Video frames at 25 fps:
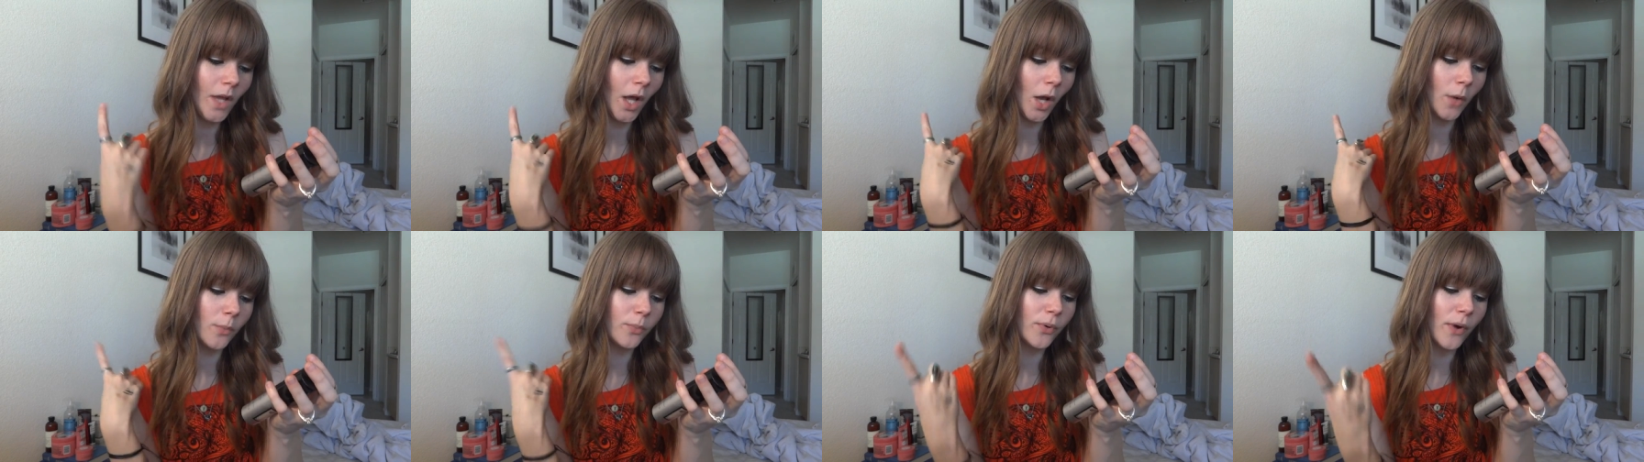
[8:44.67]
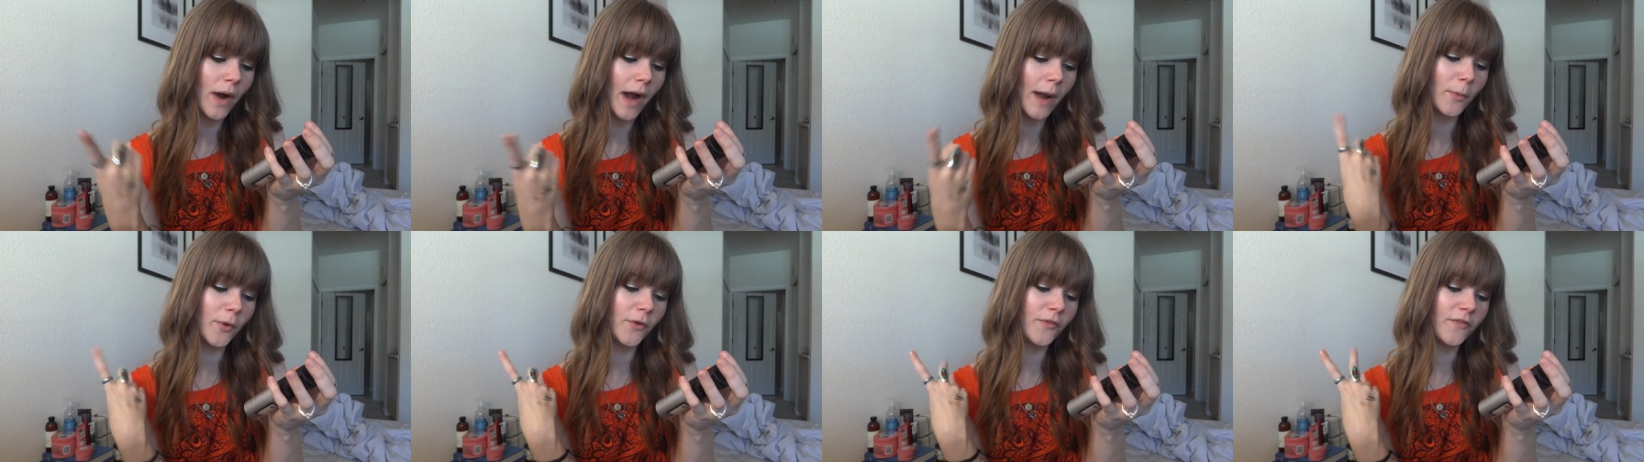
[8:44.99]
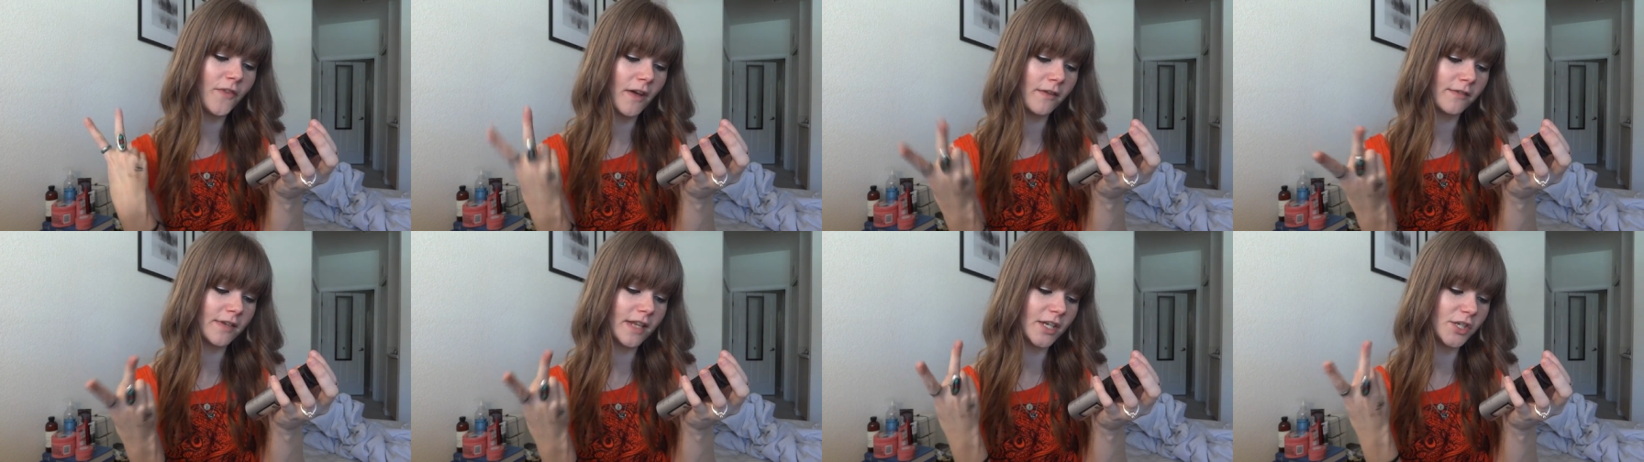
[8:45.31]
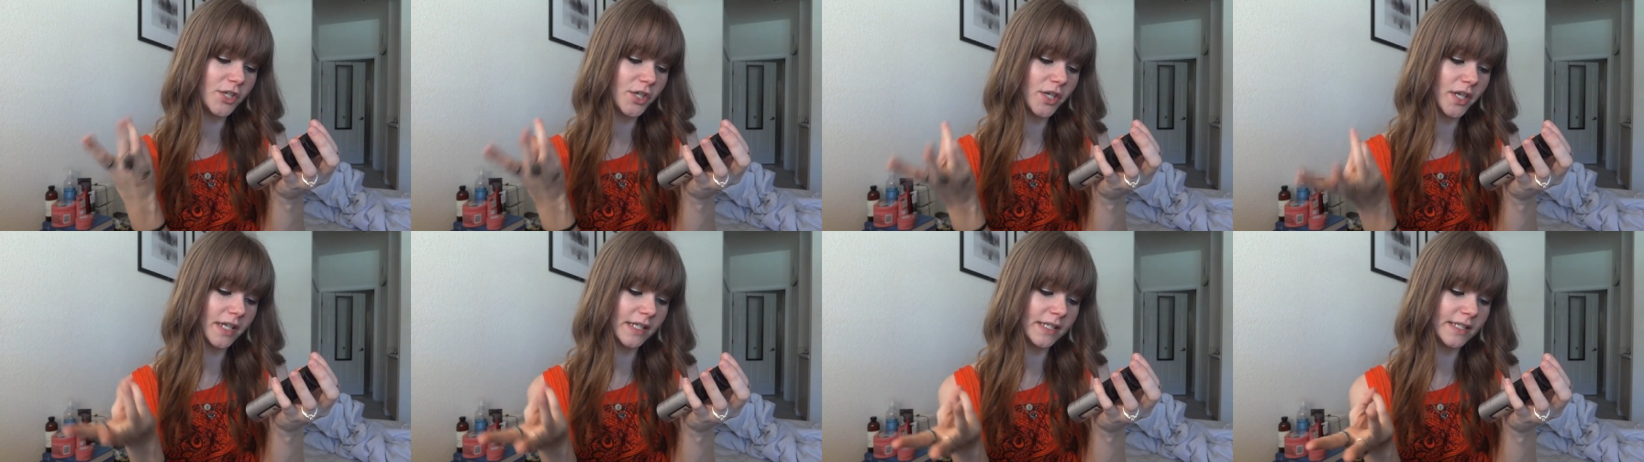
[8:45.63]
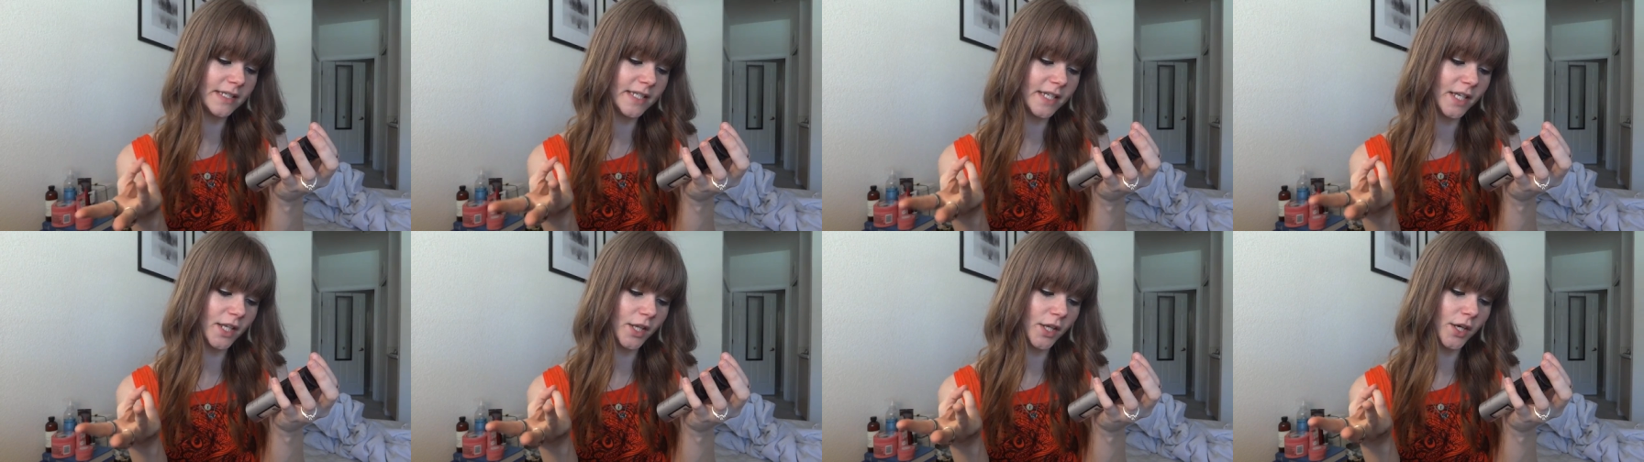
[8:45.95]
a primer, foundation,
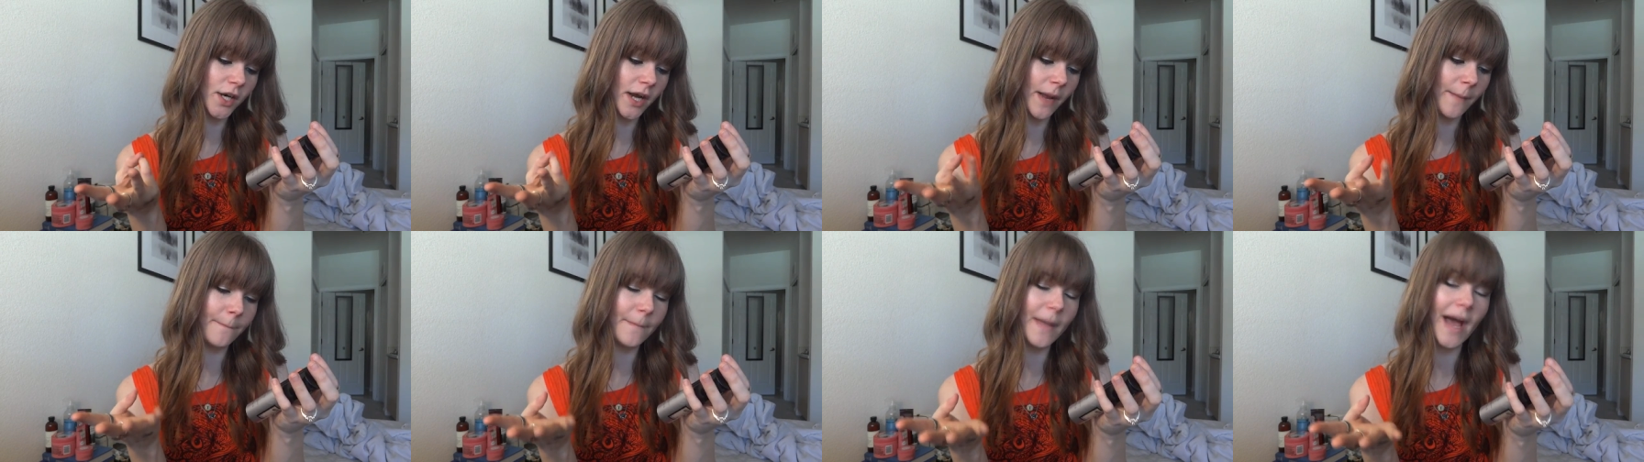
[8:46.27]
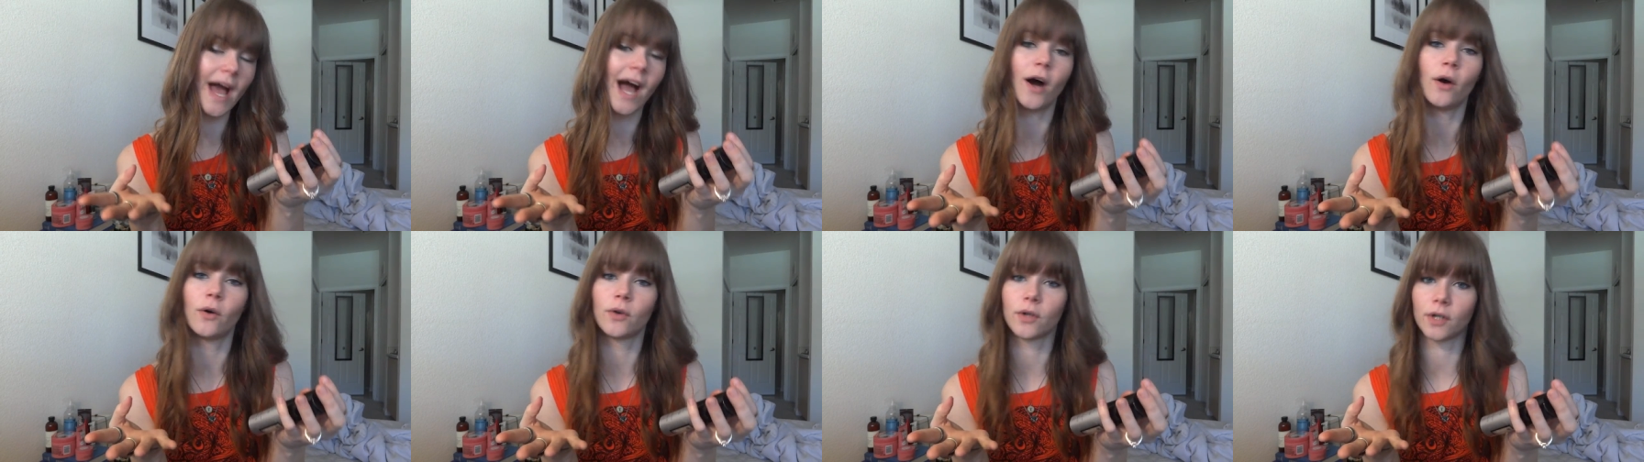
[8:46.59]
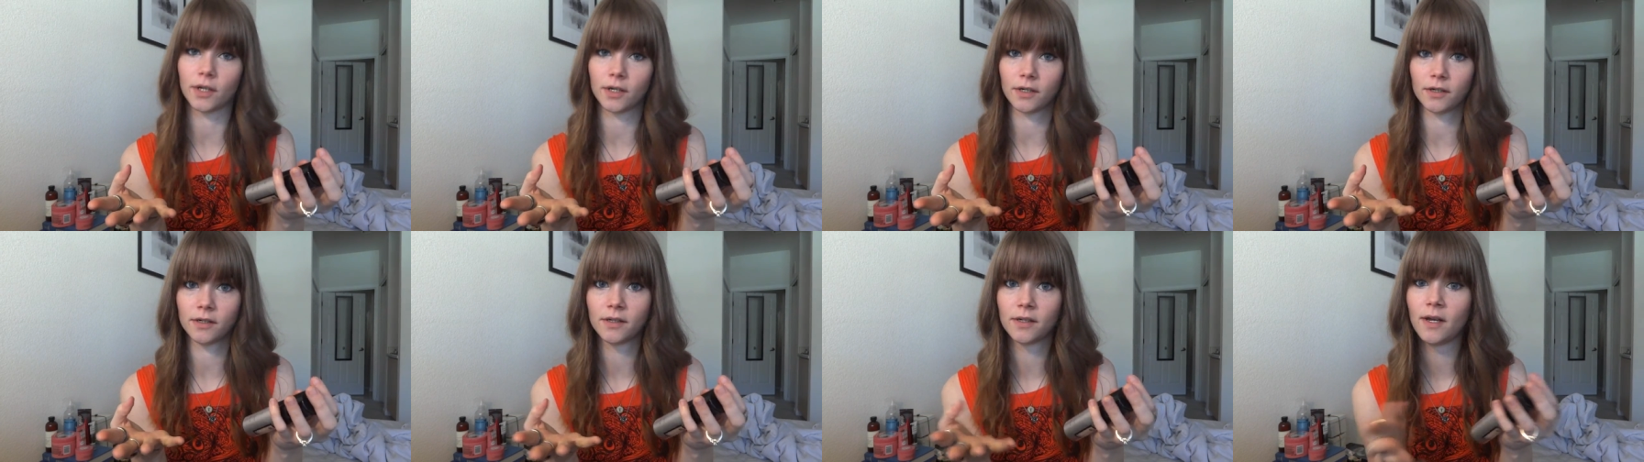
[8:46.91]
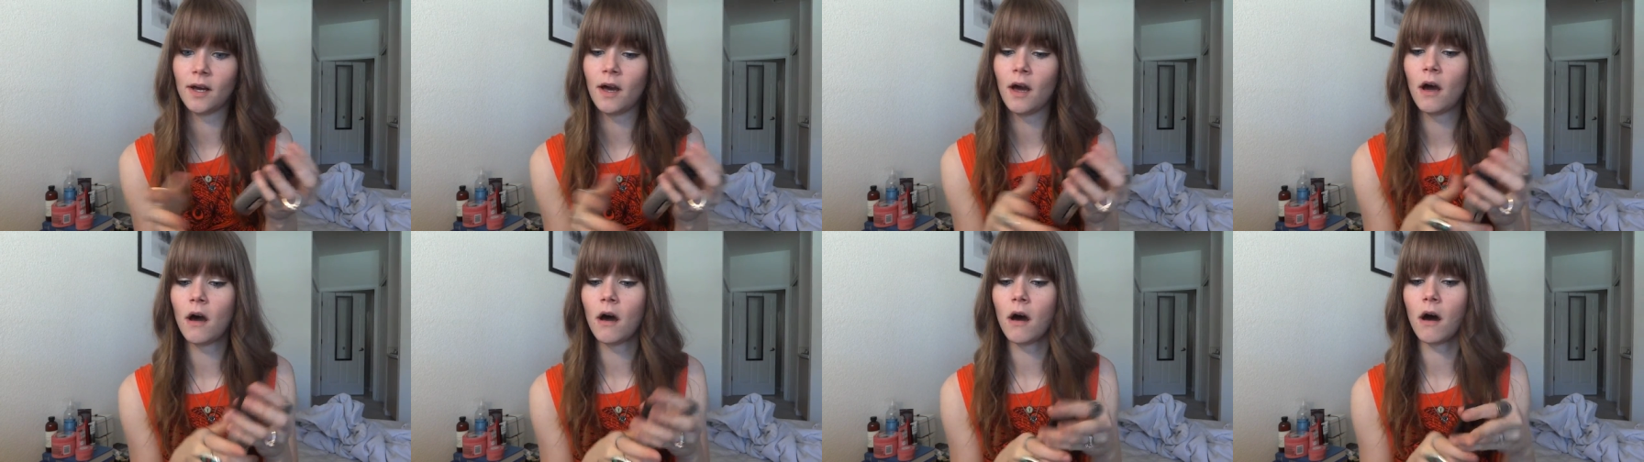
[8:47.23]
concealer, and powder